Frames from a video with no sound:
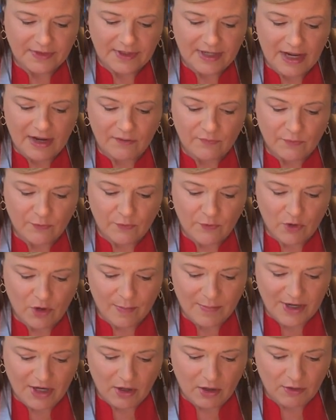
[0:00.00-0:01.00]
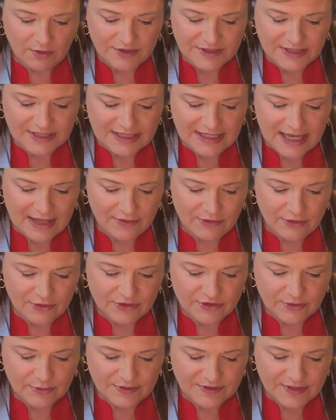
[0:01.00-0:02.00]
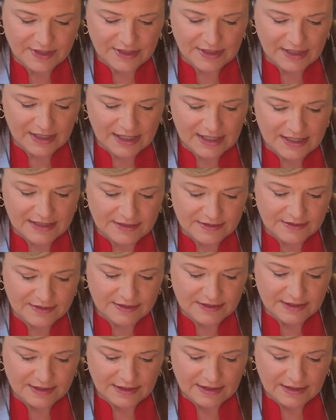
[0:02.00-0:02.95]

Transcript: and form it all together so it's a nice